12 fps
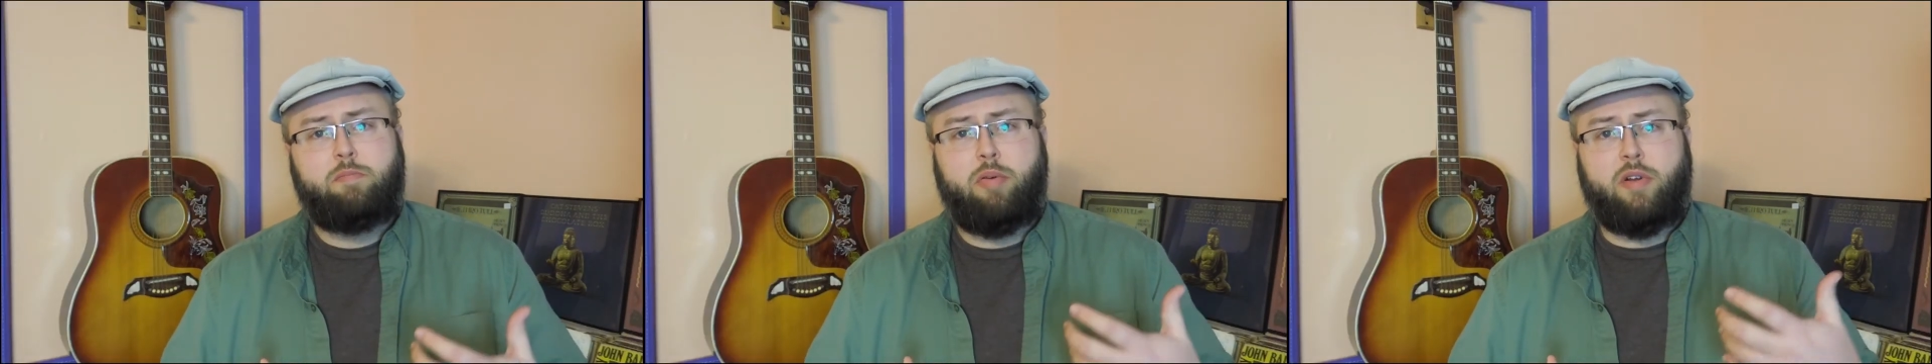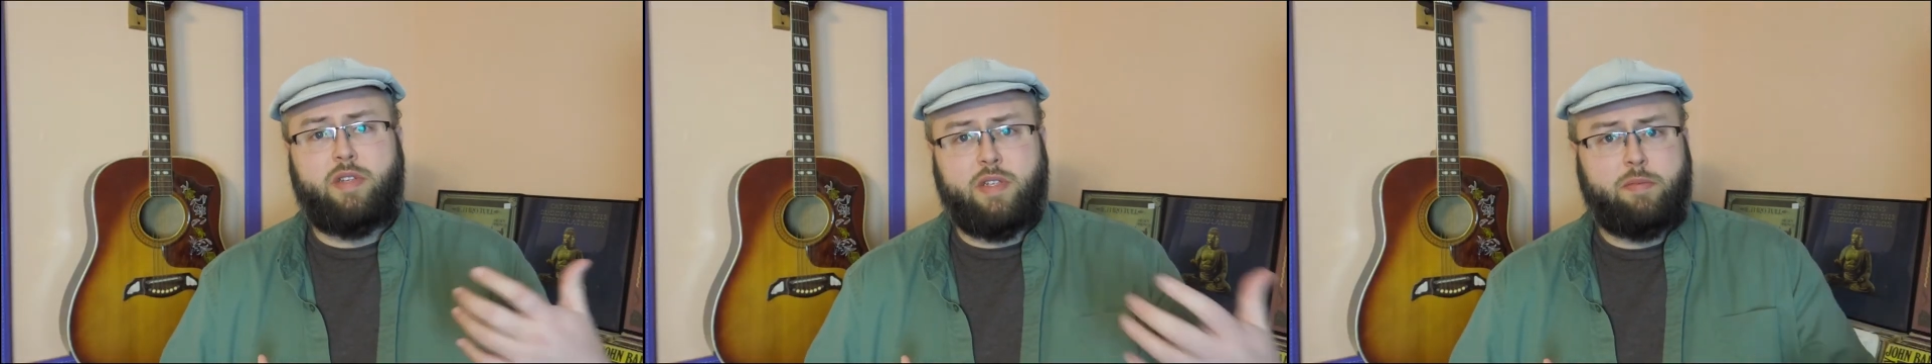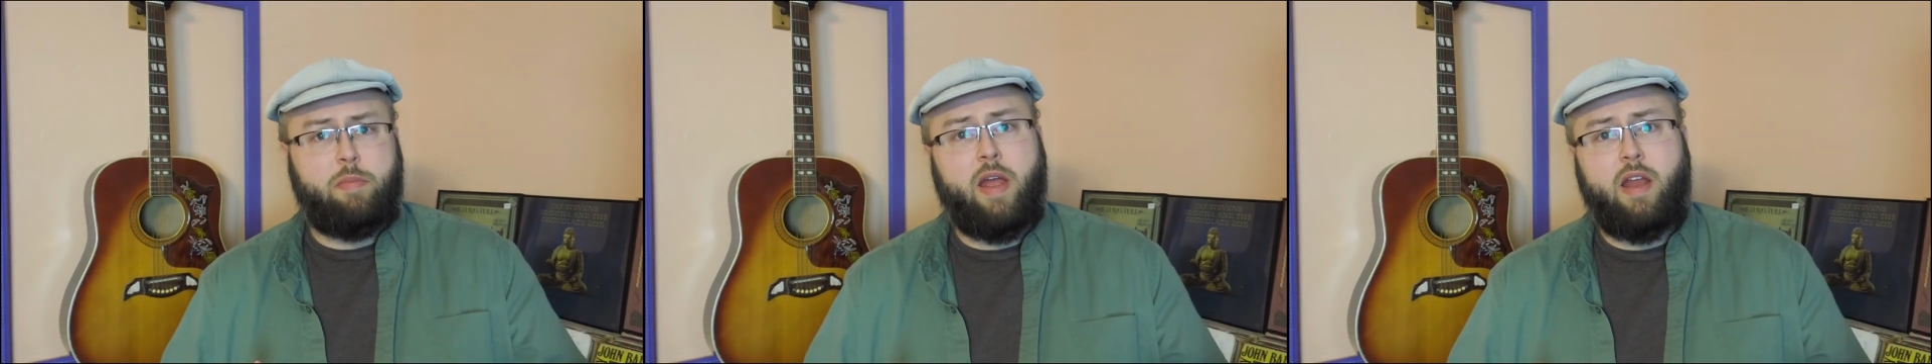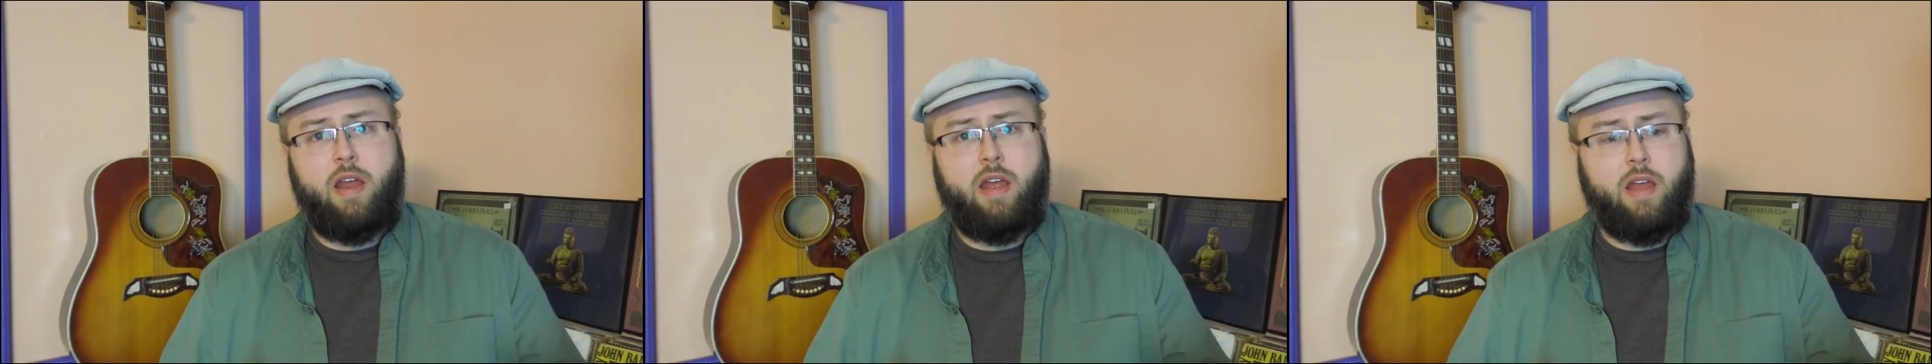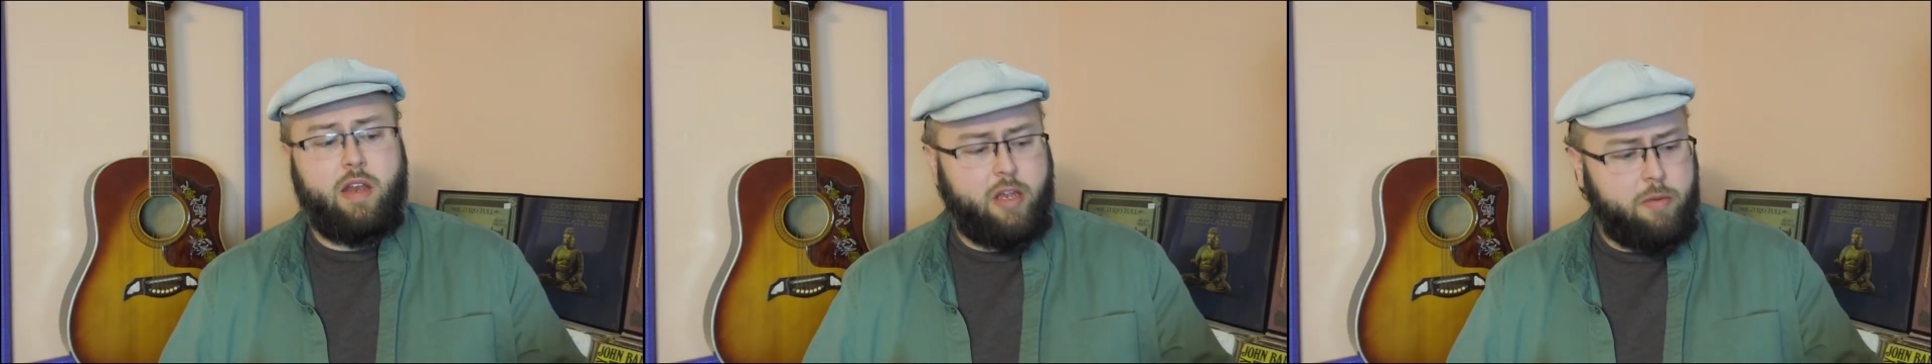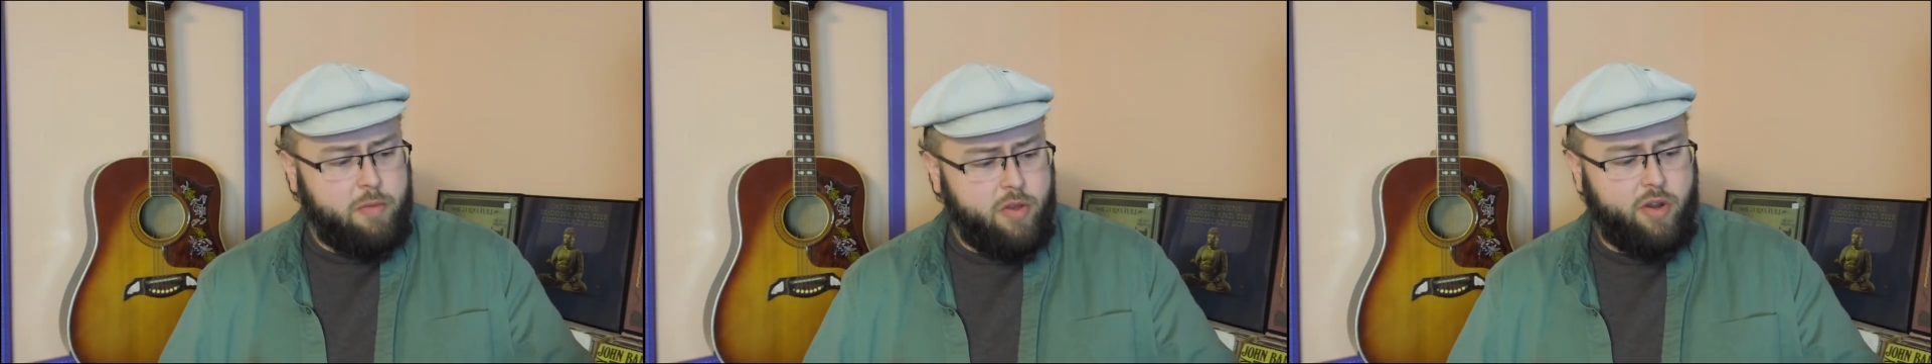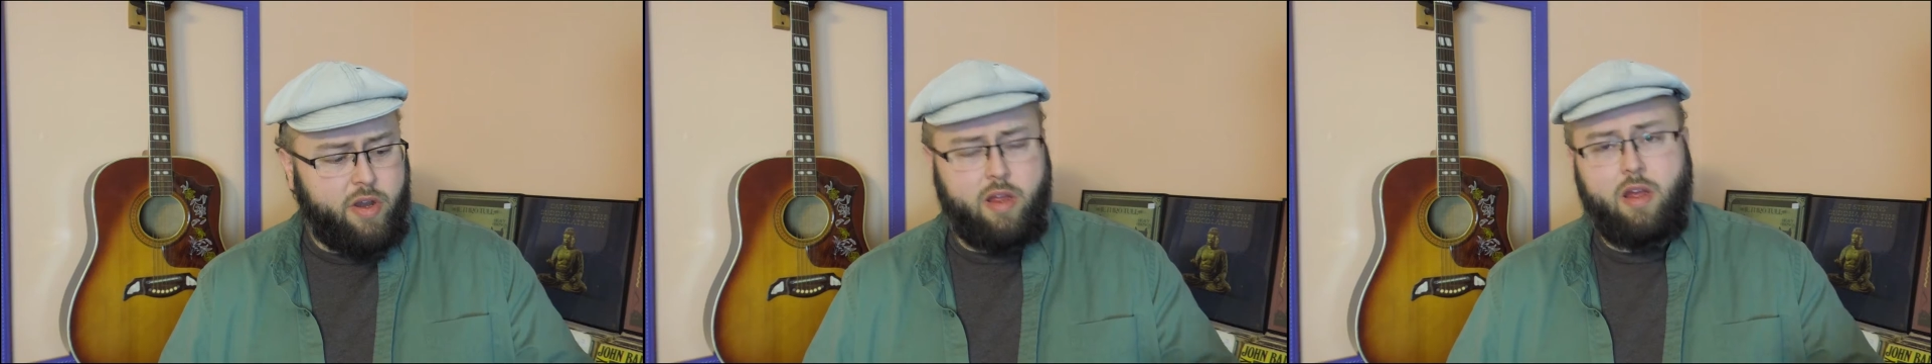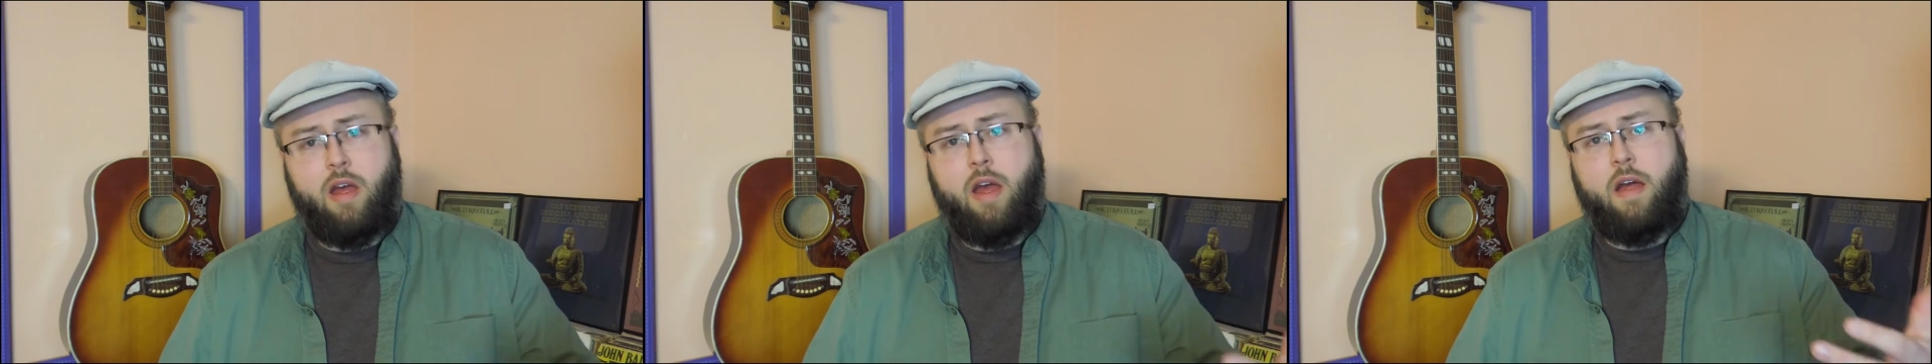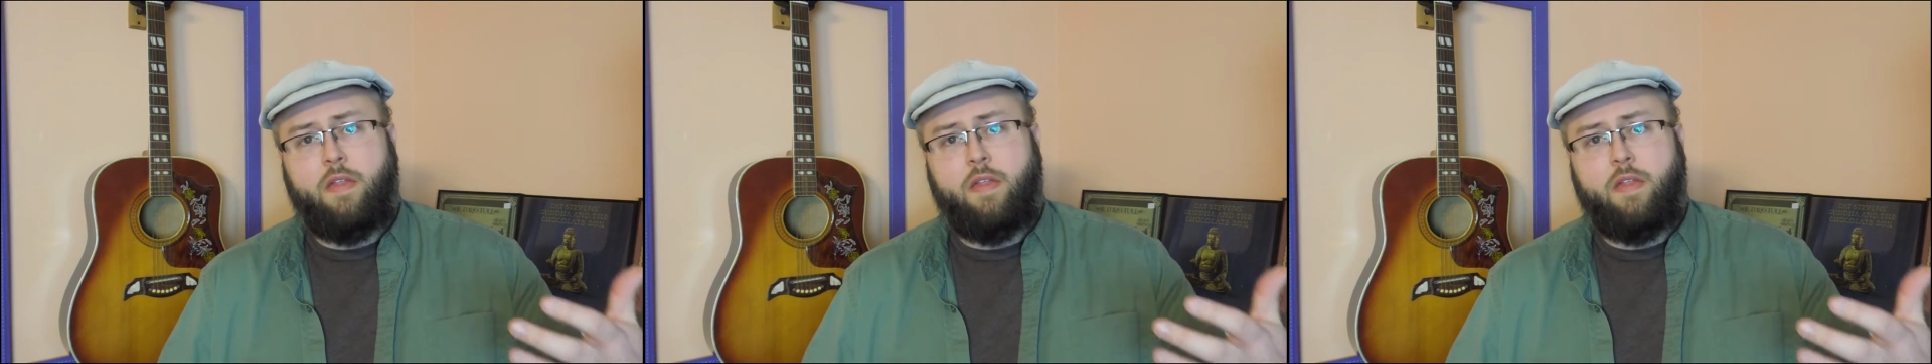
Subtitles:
participating in a community